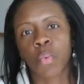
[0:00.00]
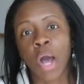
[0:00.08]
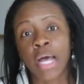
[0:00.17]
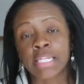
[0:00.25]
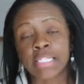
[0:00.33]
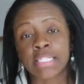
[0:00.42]

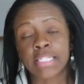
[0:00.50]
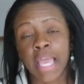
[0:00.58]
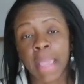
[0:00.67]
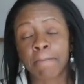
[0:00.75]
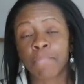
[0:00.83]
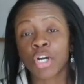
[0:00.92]
was
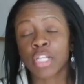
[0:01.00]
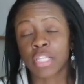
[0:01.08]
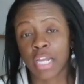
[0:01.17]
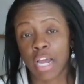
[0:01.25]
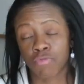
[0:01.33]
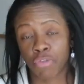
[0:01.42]
a book
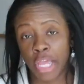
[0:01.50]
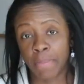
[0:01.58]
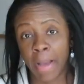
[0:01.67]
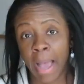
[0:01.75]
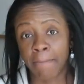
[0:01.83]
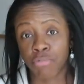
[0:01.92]
that I
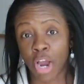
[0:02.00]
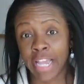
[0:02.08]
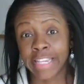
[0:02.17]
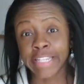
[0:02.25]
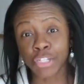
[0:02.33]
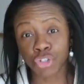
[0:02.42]
read by
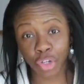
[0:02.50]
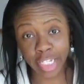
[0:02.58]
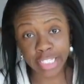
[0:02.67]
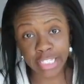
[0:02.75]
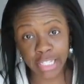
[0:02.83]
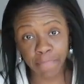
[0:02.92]
Brian
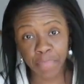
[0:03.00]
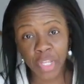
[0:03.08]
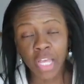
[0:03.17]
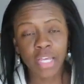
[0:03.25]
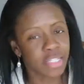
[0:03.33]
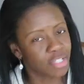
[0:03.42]
Tracy.
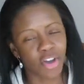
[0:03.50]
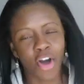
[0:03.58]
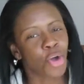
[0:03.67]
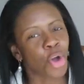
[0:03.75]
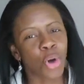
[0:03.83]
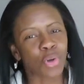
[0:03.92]
It's
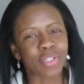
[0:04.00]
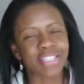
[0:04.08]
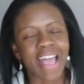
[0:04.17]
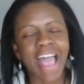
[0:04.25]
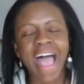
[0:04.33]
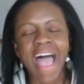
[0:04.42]
called Goals.